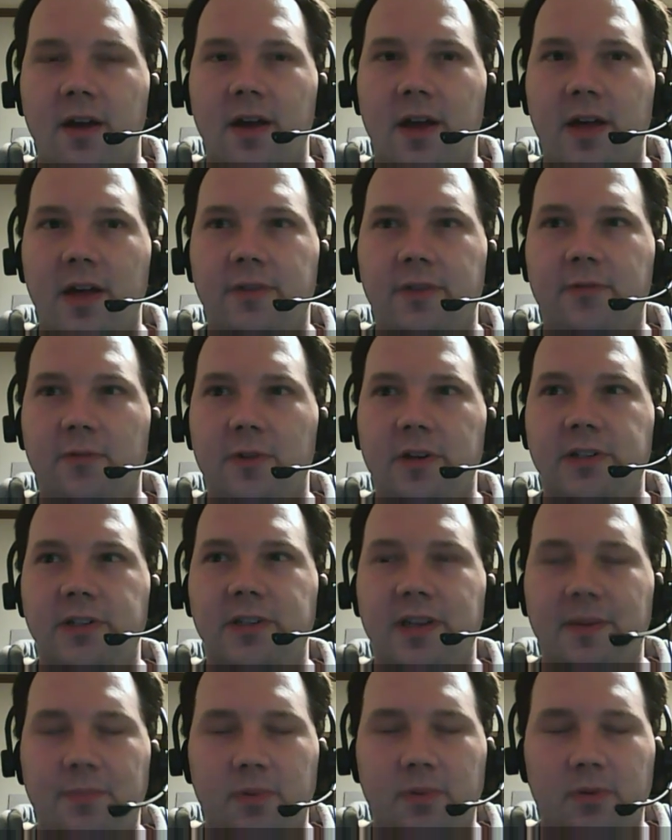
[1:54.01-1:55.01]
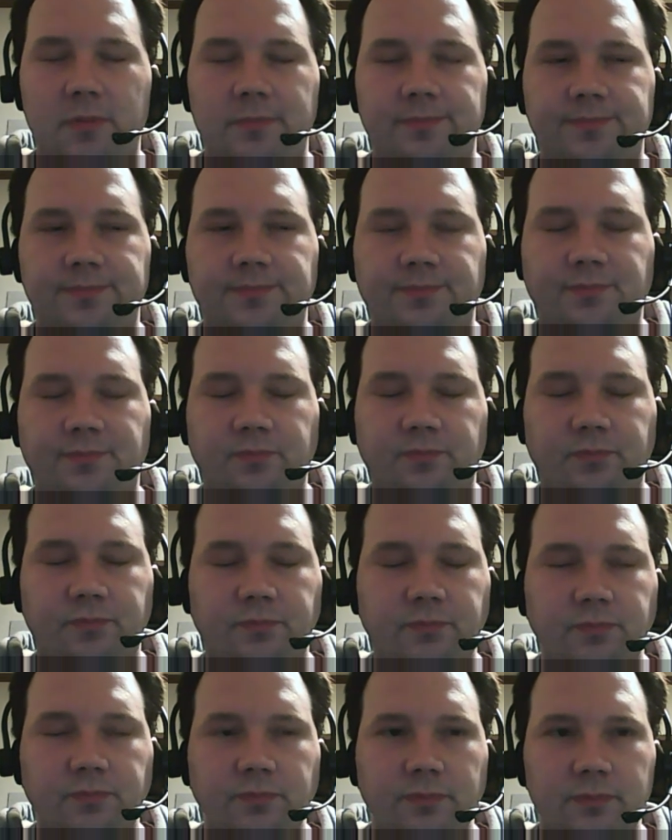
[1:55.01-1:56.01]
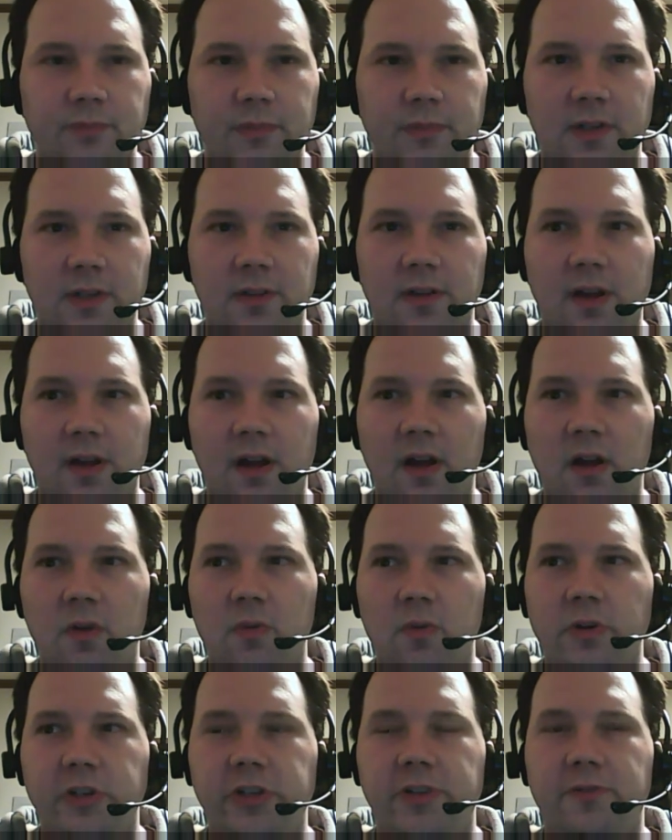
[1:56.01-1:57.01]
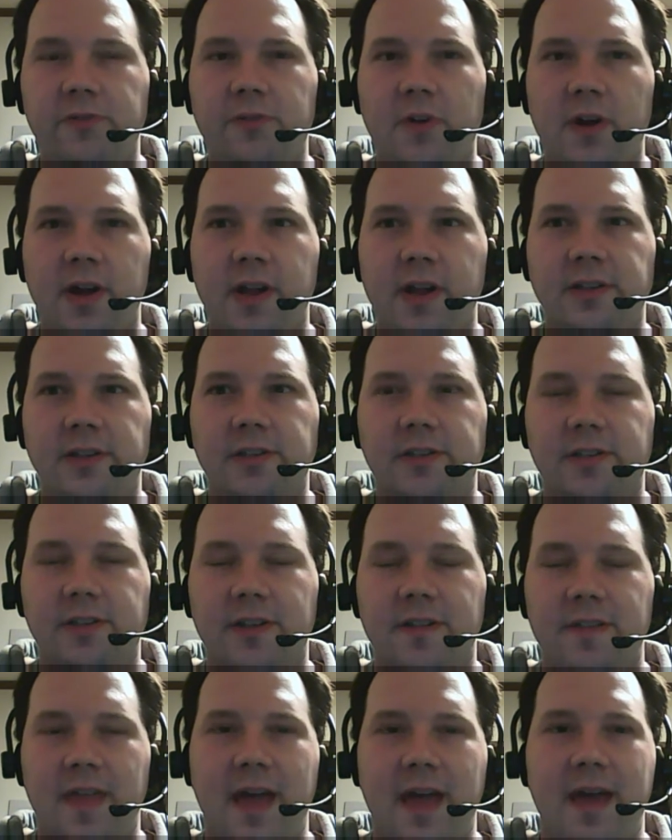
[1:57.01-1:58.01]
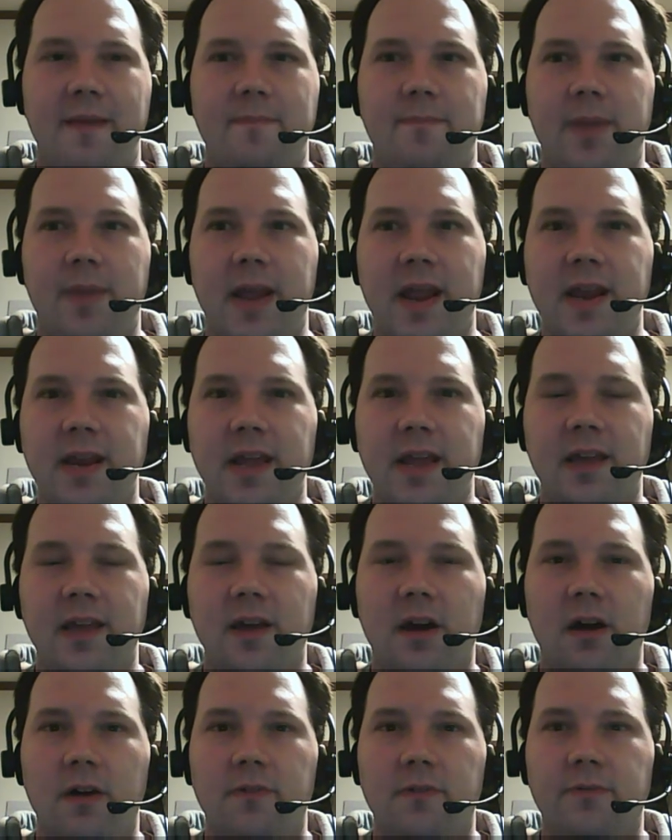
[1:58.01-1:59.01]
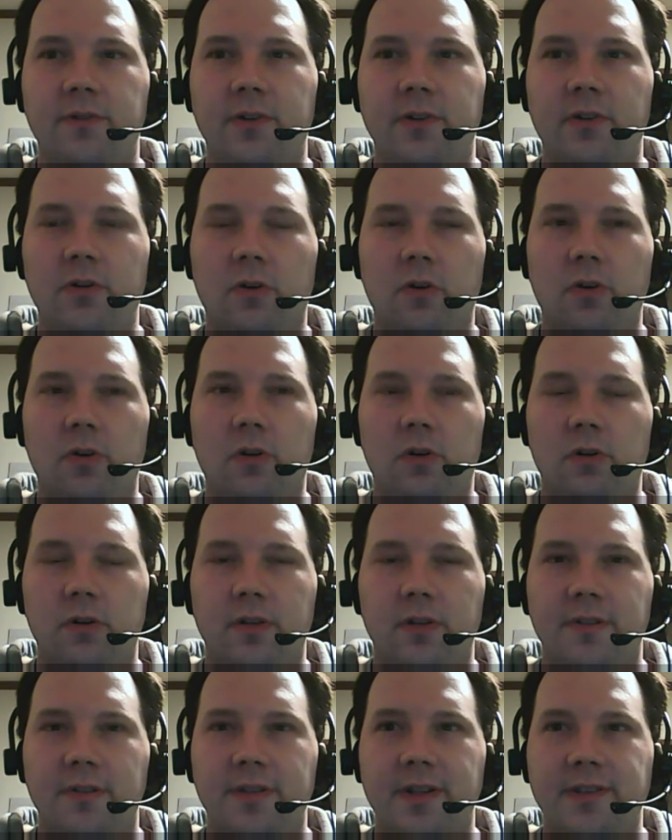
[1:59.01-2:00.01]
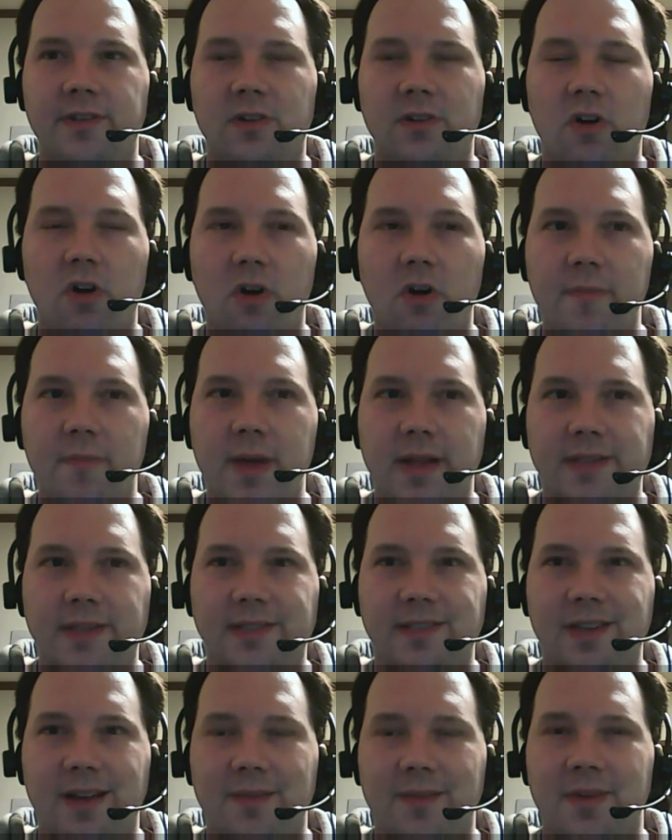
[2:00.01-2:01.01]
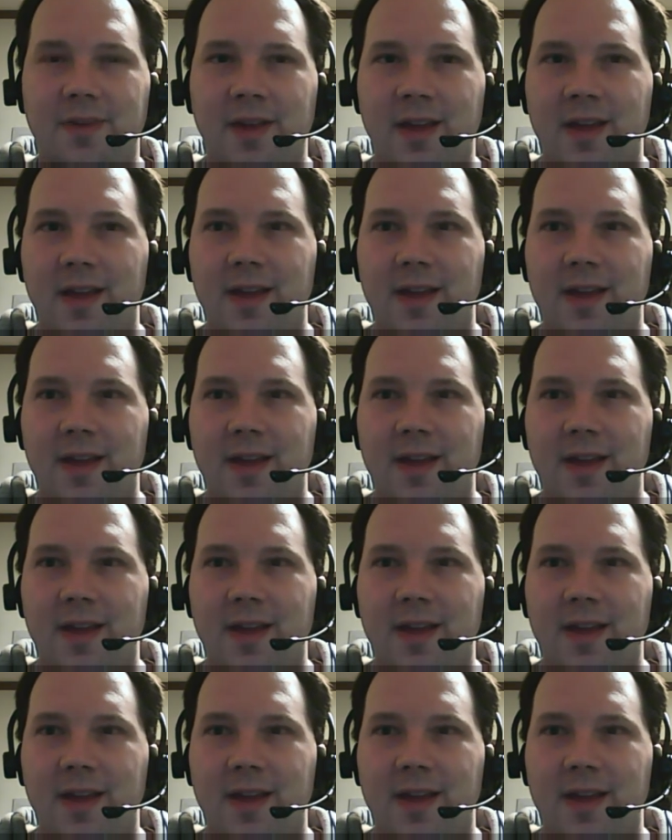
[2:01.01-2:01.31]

Uh, like for example, uh, when she finds that painting of the girl that's all messed up.